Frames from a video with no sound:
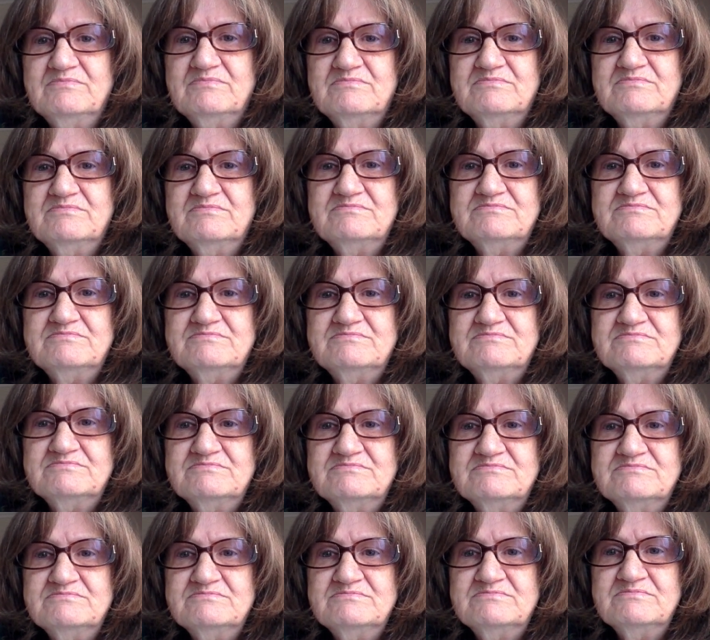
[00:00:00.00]

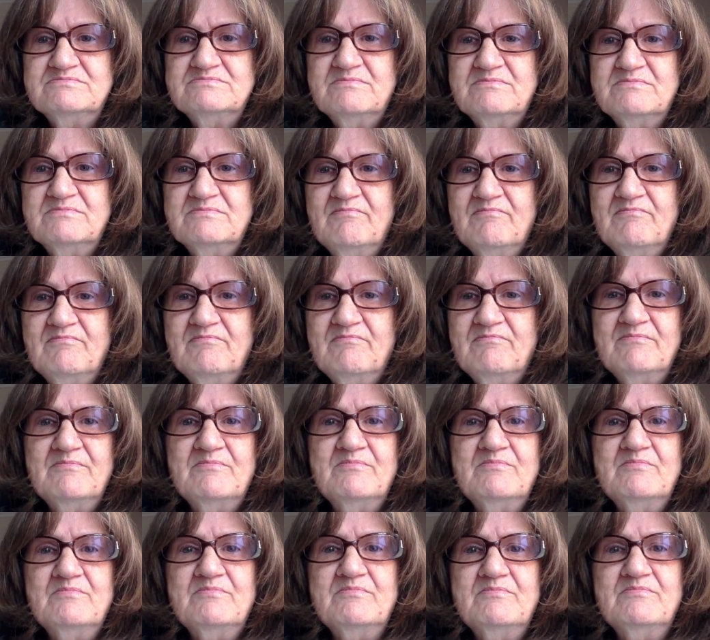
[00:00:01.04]

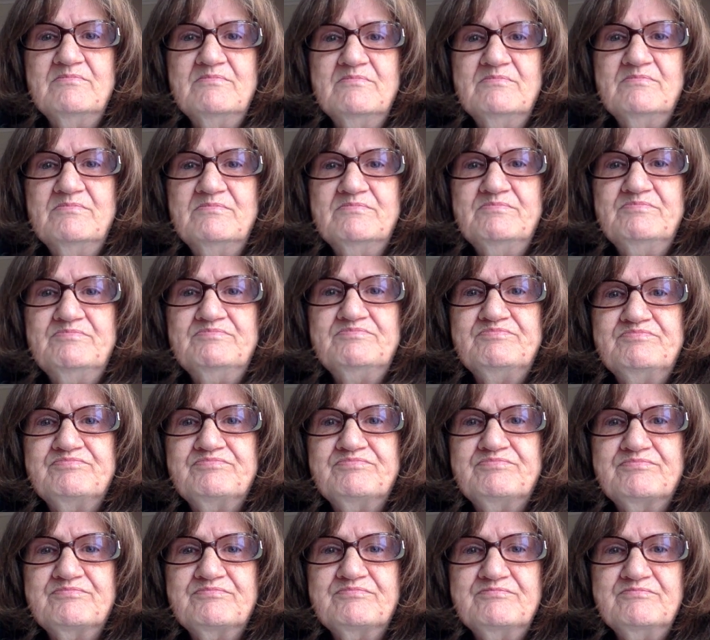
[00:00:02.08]

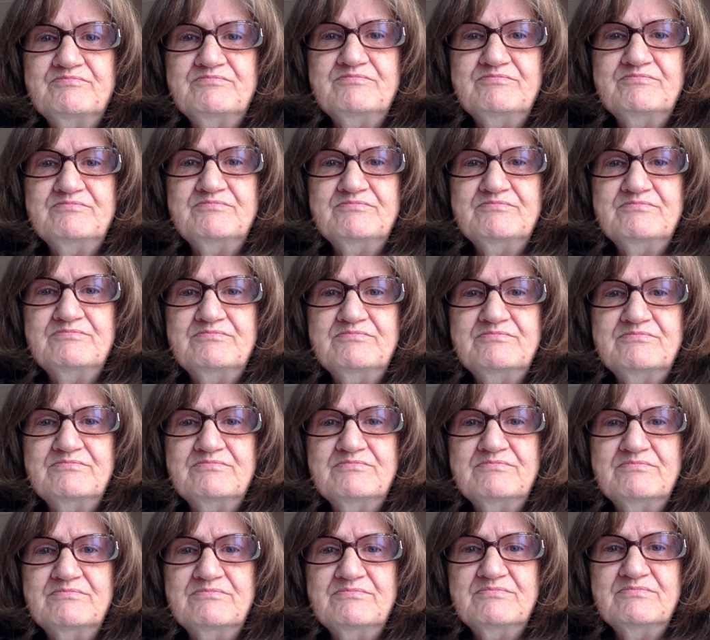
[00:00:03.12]

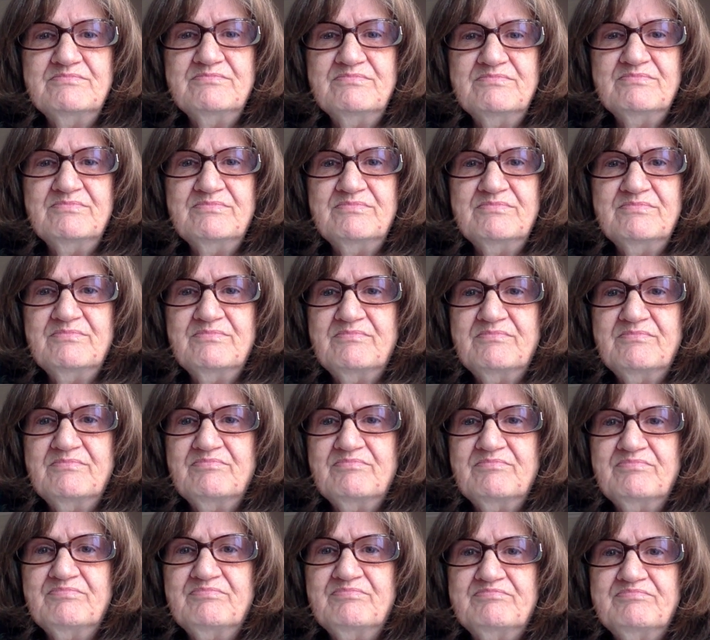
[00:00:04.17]

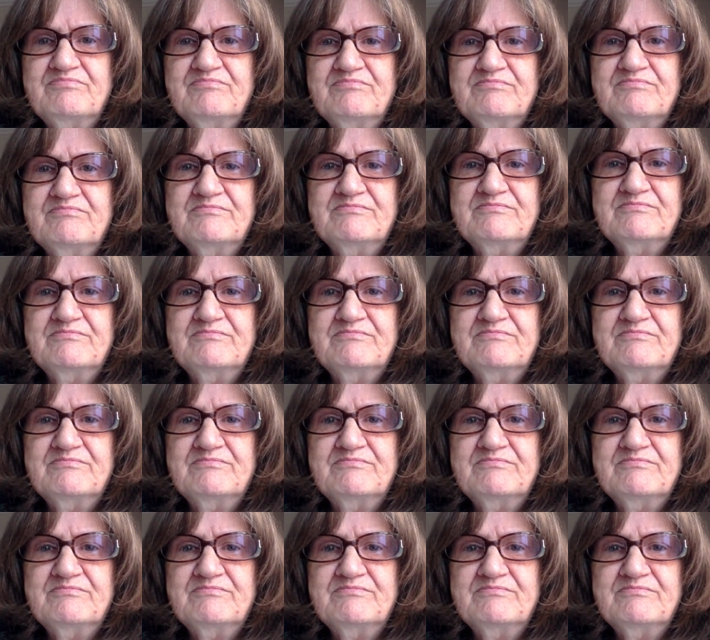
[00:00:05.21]
Nothing is said.